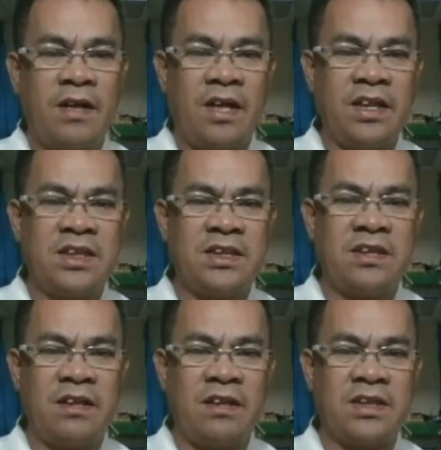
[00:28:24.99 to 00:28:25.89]
and this is
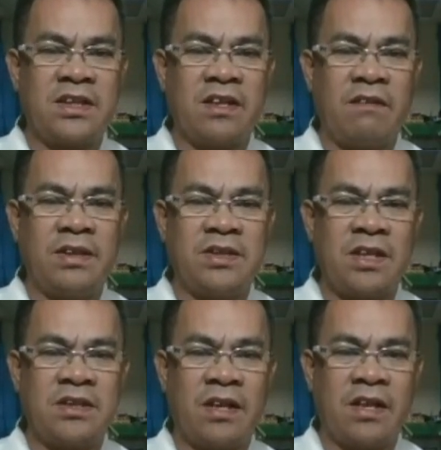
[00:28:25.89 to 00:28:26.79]
the Earth's
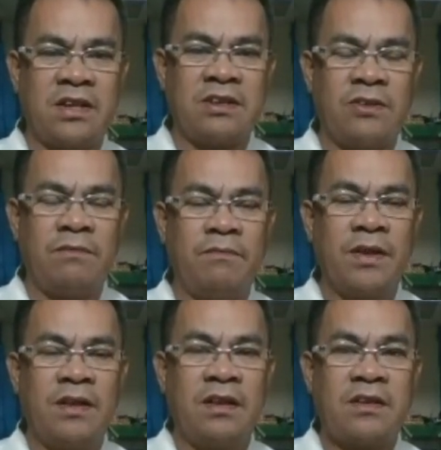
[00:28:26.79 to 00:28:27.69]
gravitational acceleration
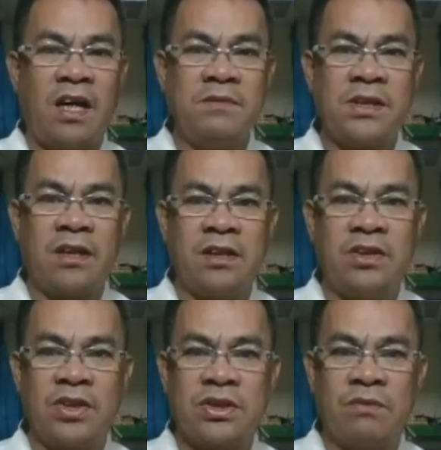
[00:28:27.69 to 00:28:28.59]
times the
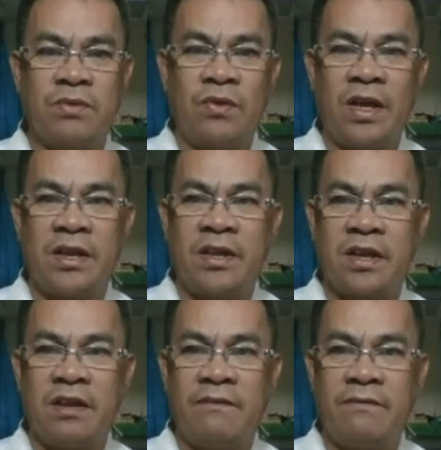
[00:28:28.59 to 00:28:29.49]
radius of
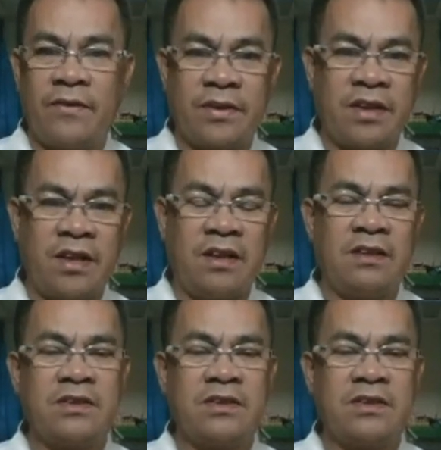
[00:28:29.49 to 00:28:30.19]
240.